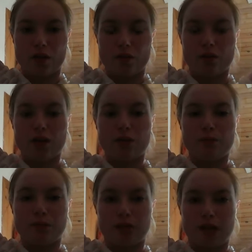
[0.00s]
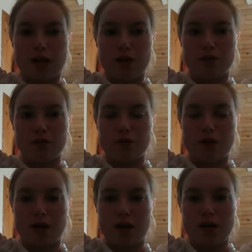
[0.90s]
And while you're breathing out,
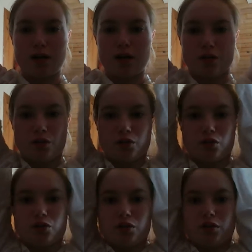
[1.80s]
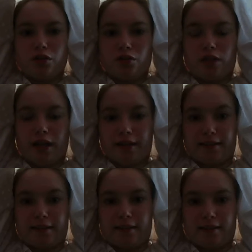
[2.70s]
you shouldn't do it like
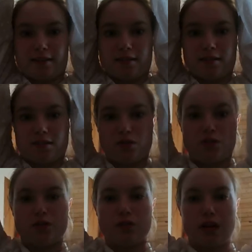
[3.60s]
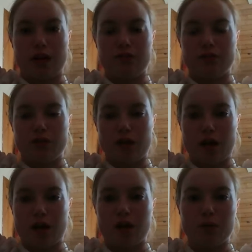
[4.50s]
this. You should have
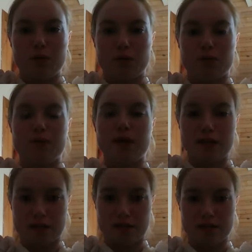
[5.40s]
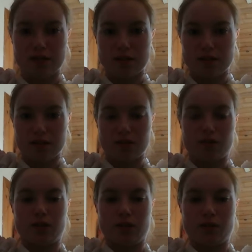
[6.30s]
your elbows bended
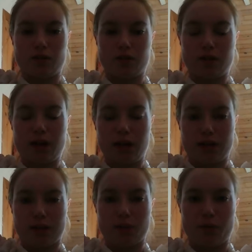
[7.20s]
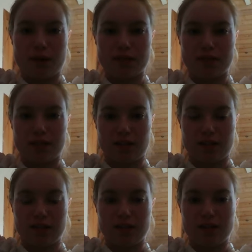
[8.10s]
so that you are like pressing
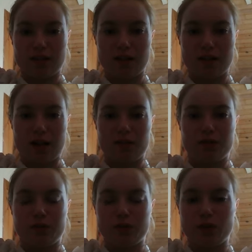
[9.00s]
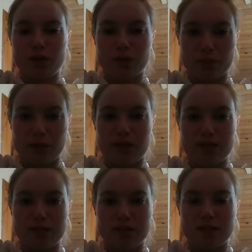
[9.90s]
down your shoulder
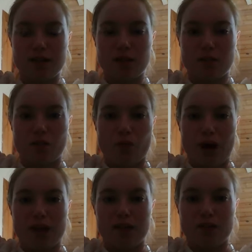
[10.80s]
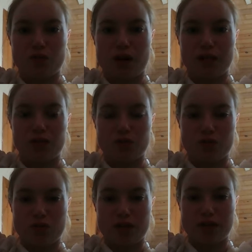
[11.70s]
blades while trying to
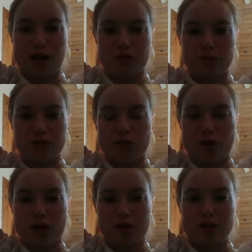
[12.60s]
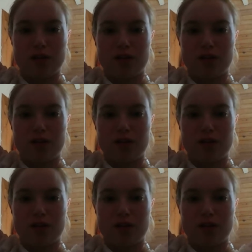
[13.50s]
stretch out your